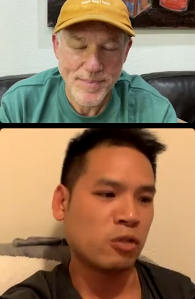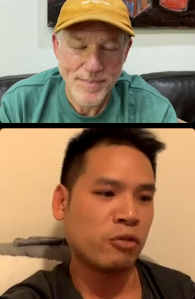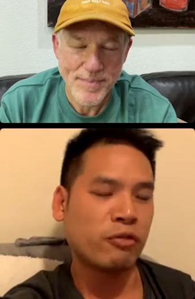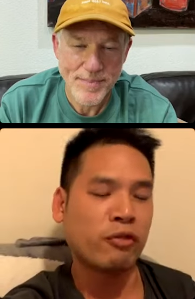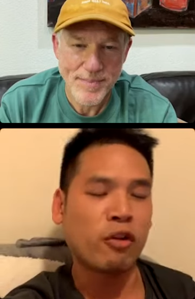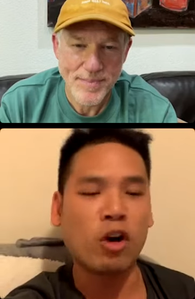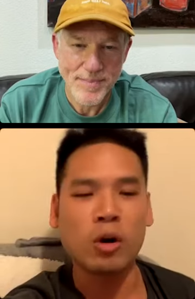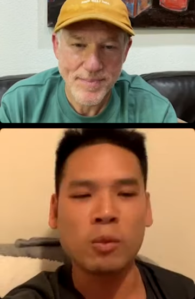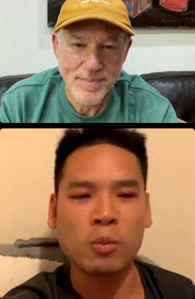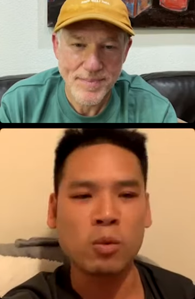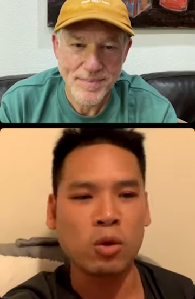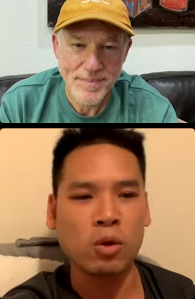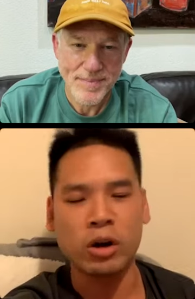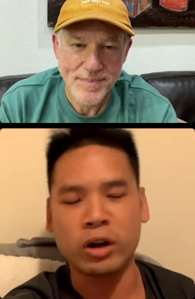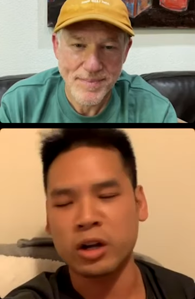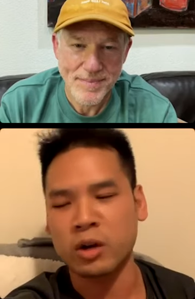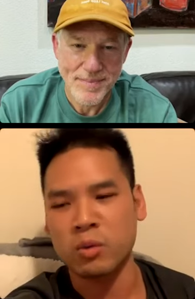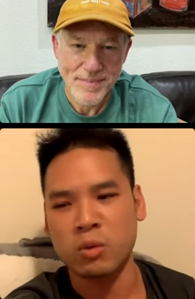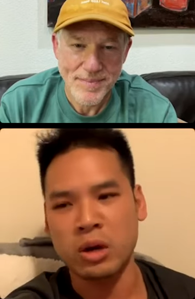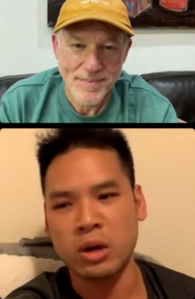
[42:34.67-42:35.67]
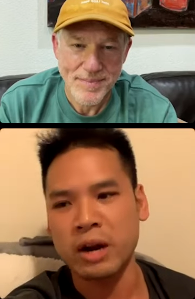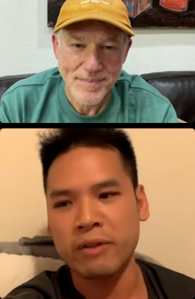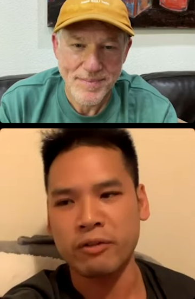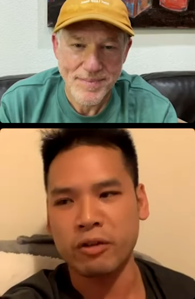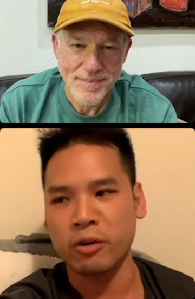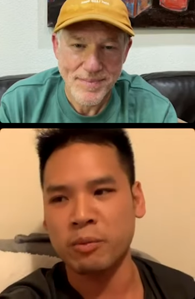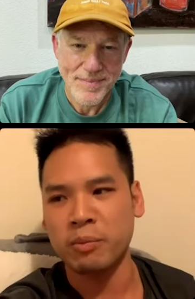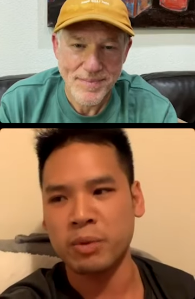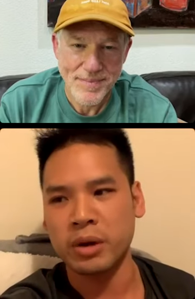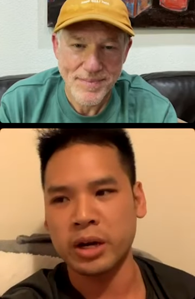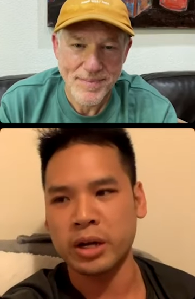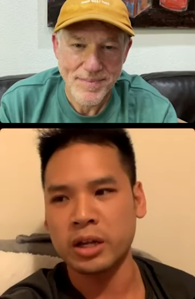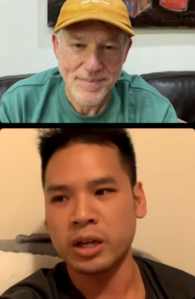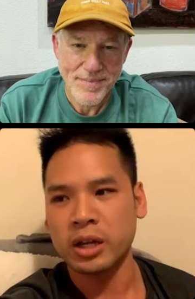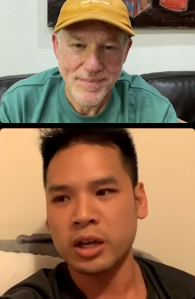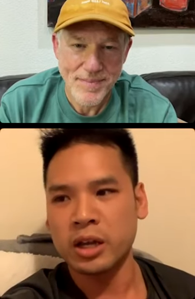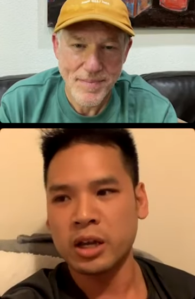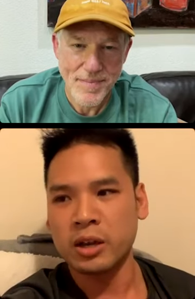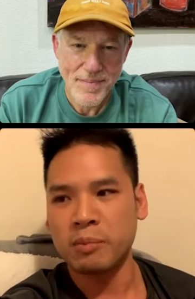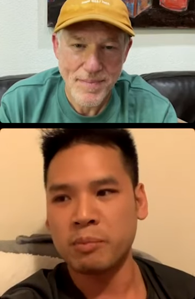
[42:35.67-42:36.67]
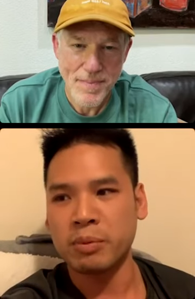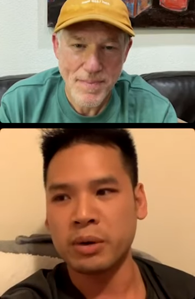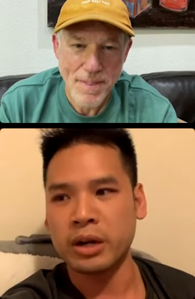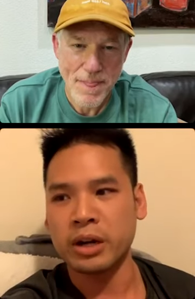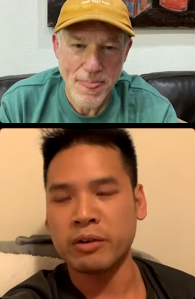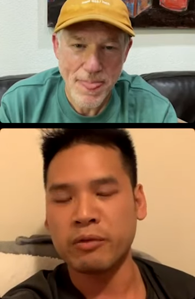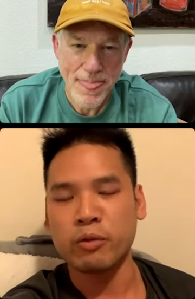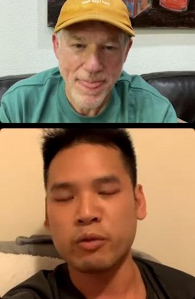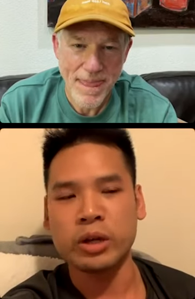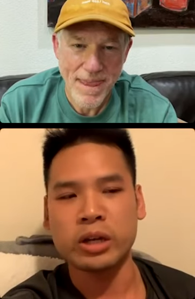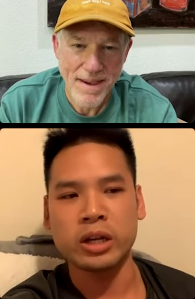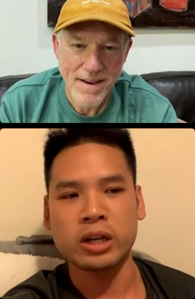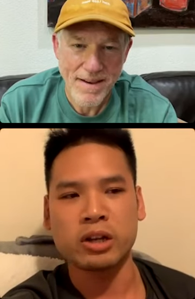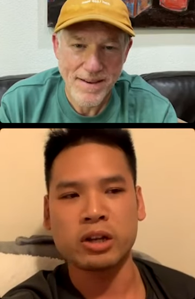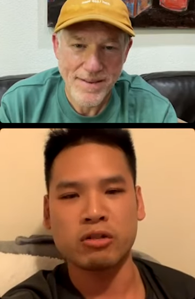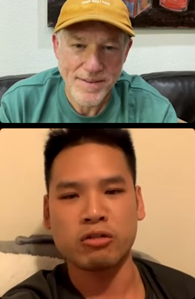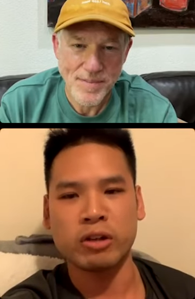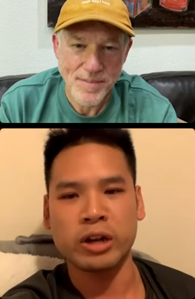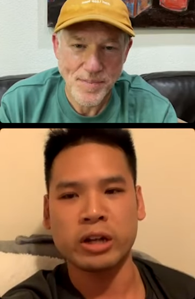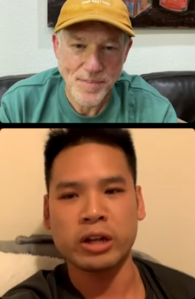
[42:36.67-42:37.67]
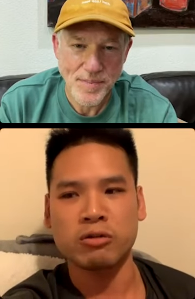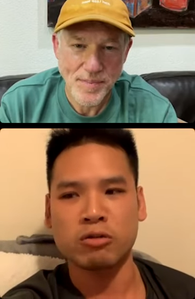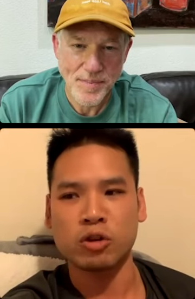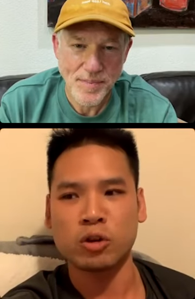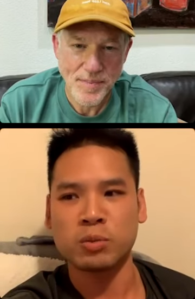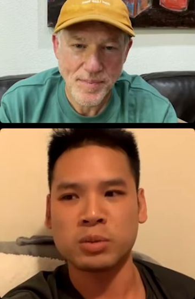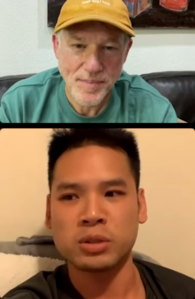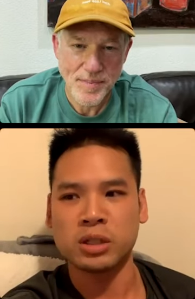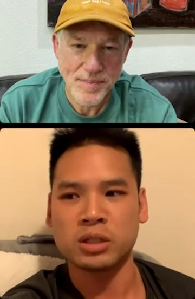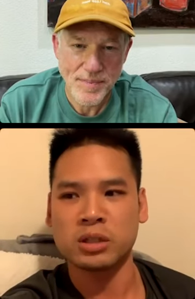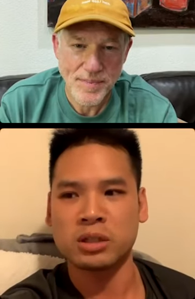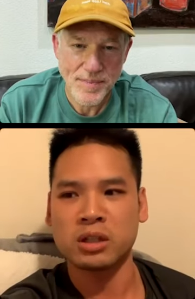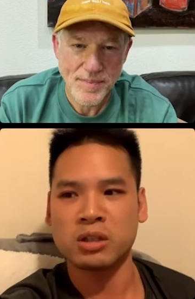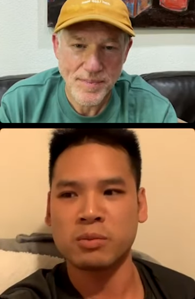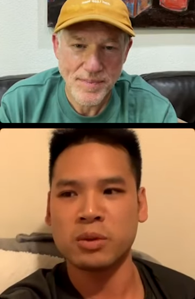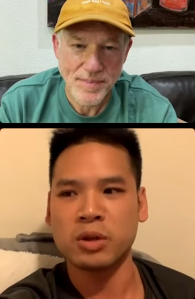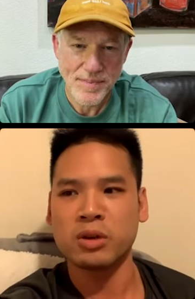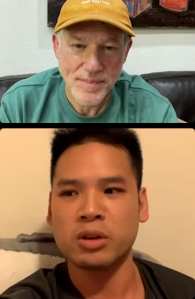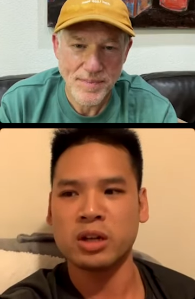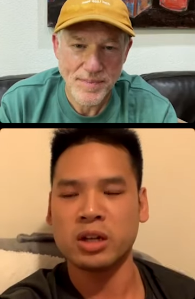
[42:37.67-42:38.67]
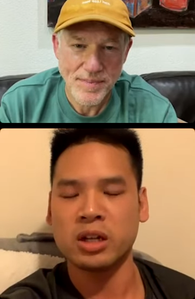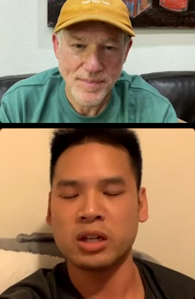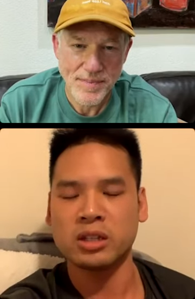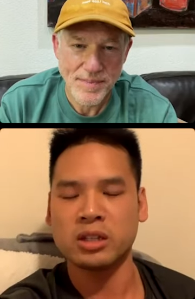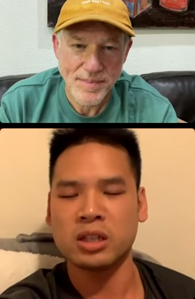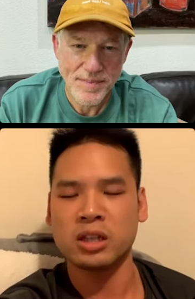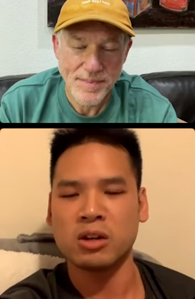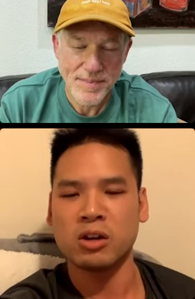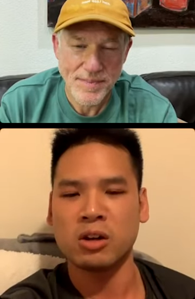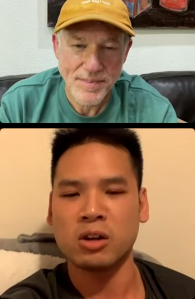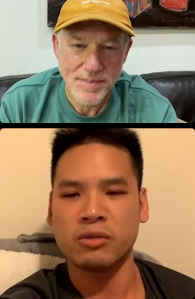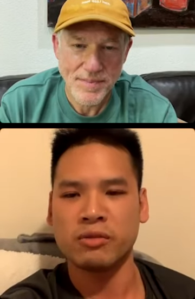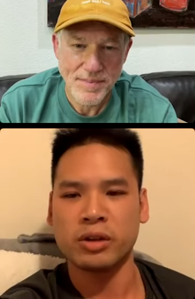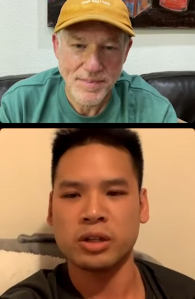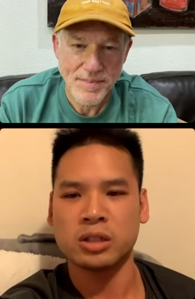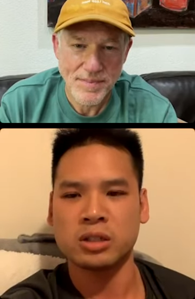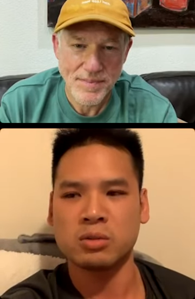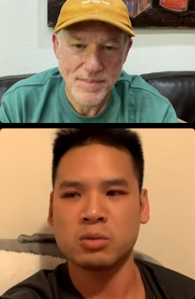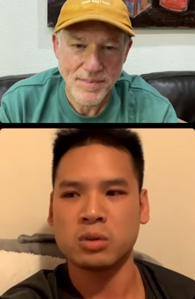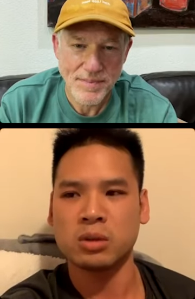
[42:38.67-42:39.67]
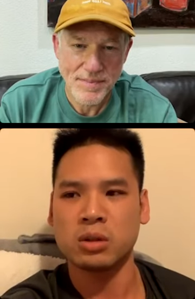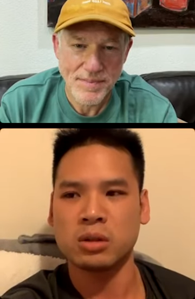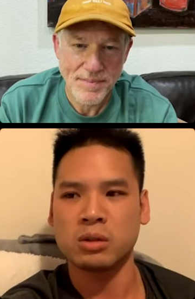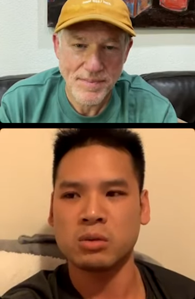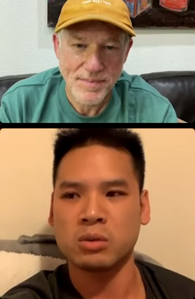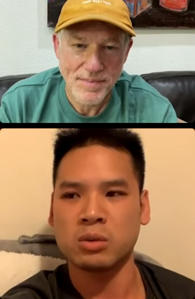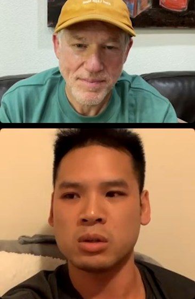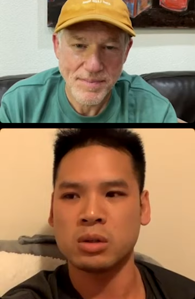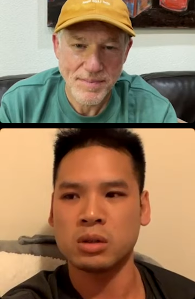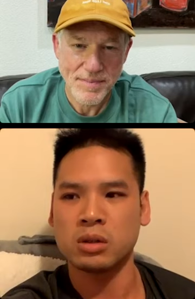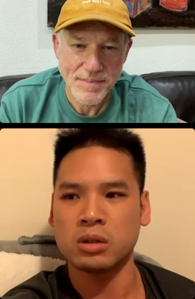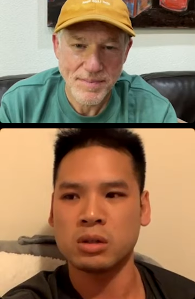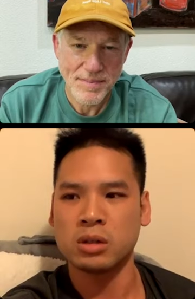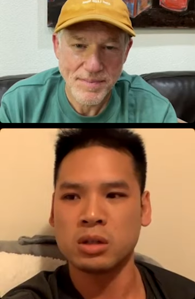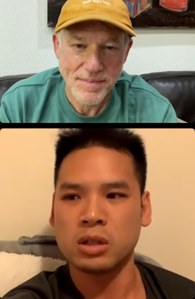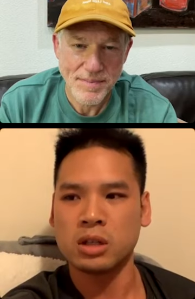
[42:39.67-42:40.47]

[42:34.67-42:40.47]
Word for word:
Speaker 1: farm work and whatever but but if we can create groups and communities then all of us will will